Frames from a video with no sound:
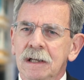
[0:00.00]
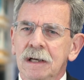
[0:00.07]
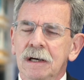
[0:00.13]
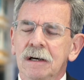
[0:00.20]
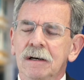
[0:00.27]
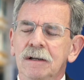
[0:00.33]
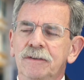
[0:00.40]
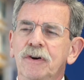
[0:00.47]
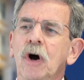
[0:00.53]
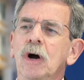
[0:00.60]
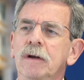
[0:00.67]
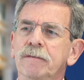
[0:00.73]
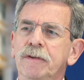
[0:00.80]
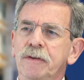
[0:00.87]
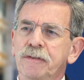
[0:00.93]
uh,
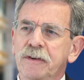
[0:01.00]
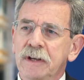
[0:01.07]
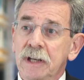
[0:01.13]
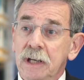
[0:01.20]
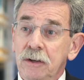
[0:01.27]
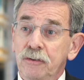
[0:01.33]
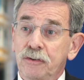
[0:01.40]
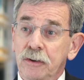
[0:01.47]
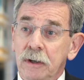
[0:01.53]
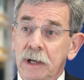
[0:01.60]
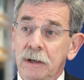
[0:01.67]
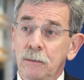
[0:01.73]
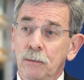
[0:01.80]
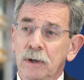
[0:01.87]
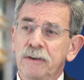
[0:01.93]
tardive dyskinesia
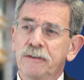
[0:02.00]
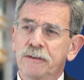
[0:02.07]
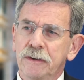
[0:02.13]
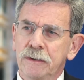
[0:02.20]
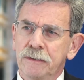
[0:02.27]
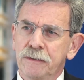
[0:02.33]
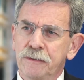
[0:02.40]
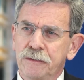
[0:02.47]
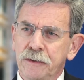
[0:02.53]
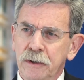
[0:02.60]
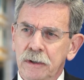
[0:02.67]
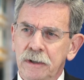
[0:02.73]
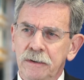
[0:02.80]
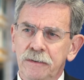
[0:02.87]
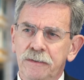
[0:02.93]
and recent
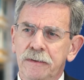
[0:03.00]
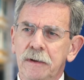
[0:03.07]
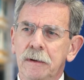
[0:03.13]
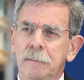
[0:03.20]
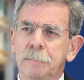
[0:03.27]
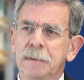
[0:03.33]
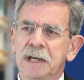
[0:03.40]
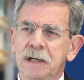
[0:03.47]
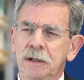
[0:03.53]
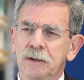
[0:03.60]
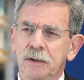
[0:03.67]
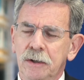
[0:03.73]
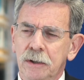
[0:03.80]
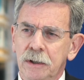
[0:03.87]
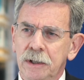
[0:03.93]
studies that are being
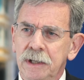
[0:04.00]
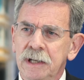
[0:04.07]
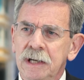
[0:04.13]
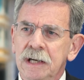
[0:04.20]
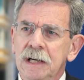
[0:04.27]
done